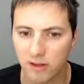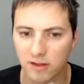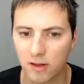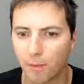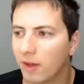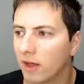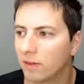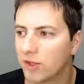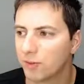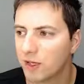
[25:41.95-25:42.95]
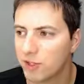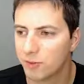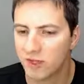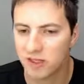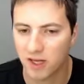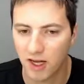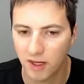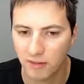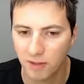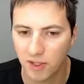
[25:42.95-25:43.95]
some PHP
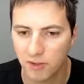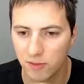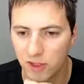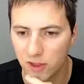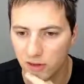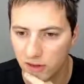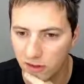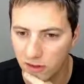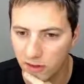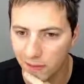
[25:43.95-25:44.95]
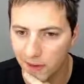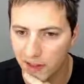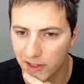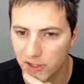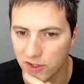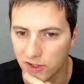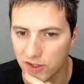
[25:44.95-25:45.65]
site, PHP page.